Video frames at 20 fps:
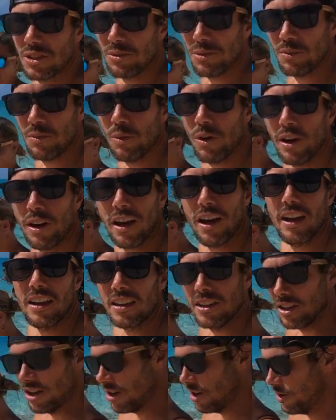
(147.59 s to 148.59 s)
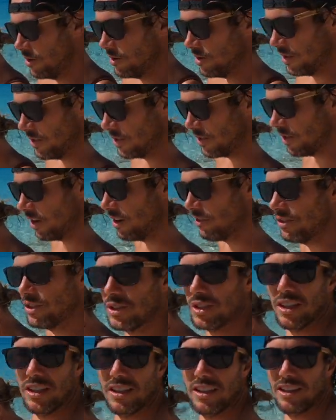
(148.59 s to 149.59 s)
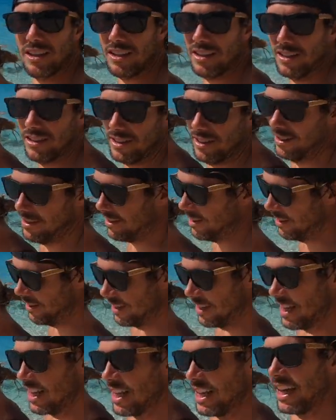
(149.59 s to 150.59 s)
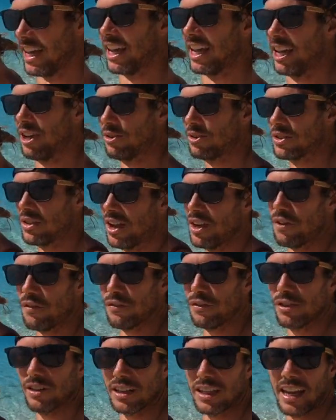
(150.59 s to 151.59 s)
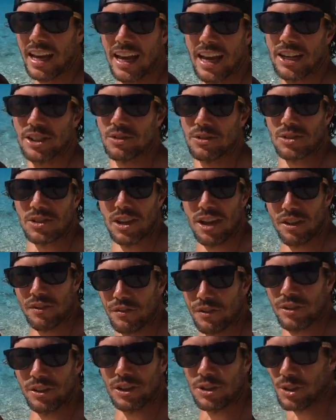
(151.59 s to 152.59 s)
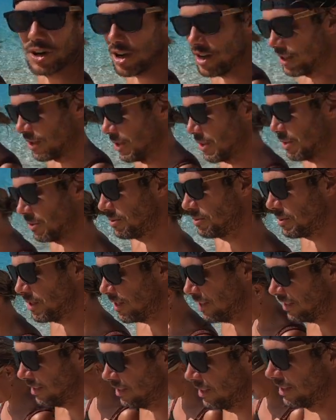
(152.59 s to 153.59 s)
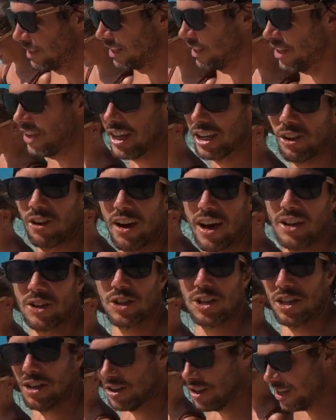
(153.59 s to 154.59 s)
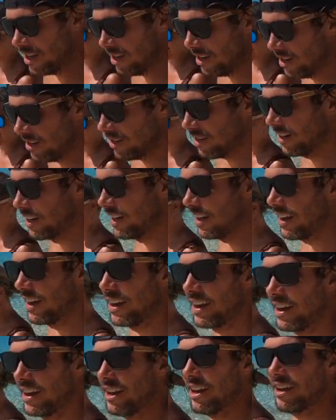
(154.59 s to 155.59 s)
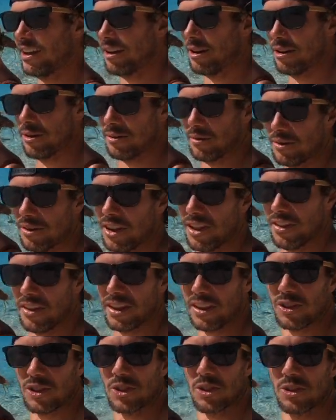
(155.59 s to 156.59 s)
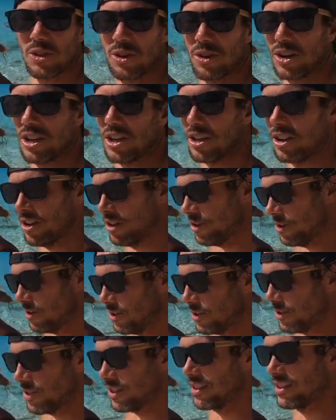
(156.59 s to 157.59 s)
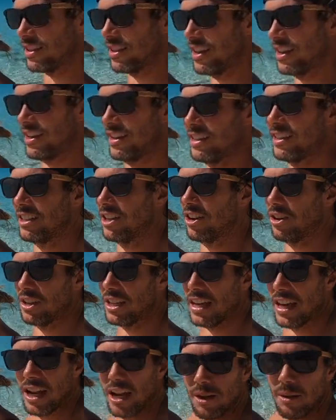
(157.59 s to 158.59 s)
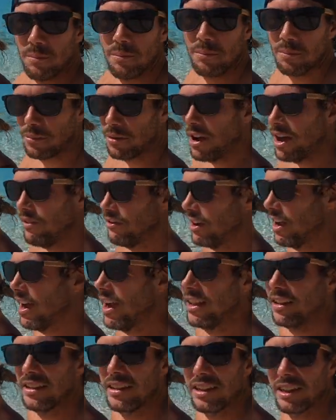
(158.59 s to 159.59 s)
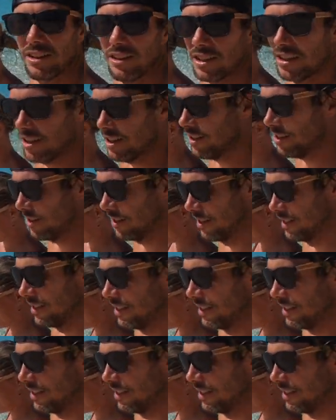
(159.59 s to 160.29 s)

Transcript: So what I know is obviously, it was either full of cash or it was either full of drugs. But it crashed out here. I think the story goes that, you know, he had a private island out here.